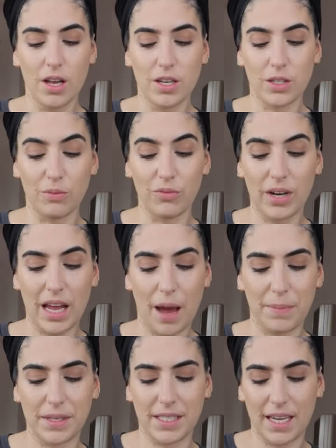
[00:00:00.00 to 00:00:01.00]
so i'm really
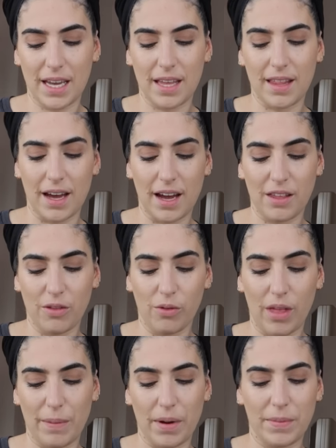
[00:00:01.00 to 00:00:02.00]
happy to hear that i
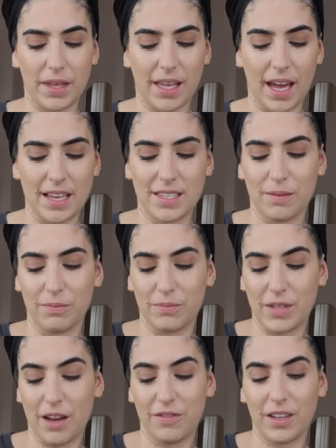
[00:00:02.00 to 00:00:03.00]
thought that might be the case i'm
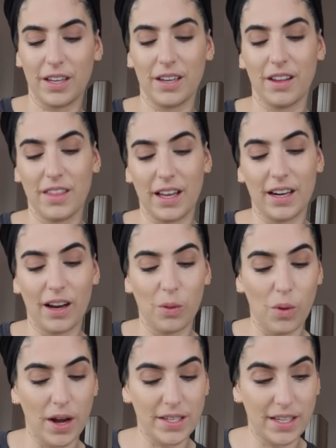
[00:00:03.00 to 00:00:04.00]
definitely going to think like
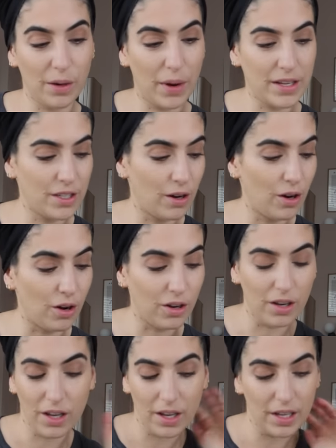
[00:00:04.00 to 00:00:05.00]
why did i wait so long